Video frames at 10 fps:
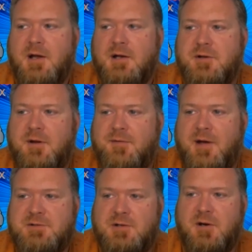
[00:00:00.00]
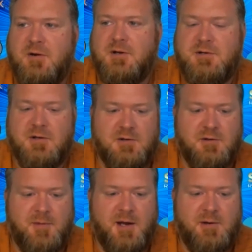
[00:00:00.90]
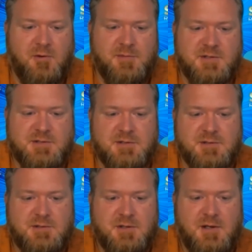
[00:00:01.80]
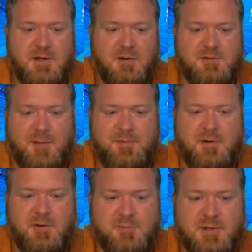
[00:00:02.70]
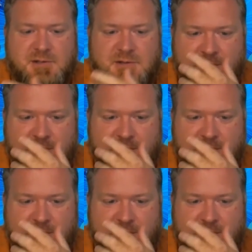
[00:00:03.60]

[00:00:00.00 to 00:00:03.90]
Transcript: So they've actually turned it into a little micro business on top of their other business.